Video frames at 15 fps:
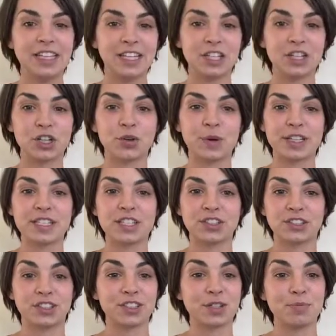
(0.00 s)
in your quest to
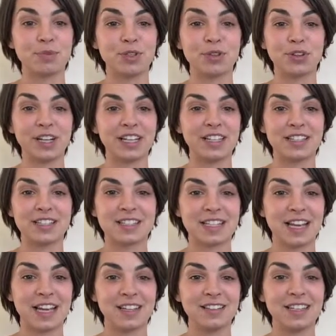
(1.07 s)
learn computer-aided
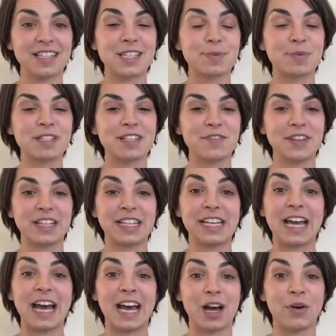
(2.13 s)
design and
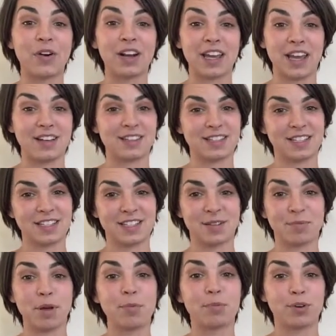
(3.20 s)
specifically our CAD
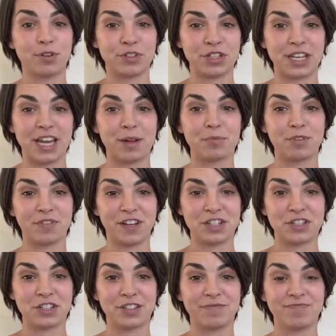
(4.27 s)
system, progeCAD
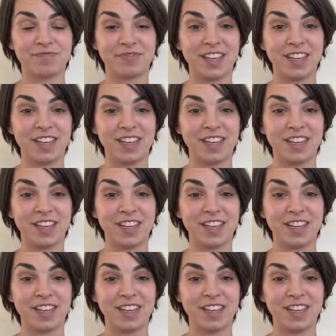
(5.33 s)
Professional.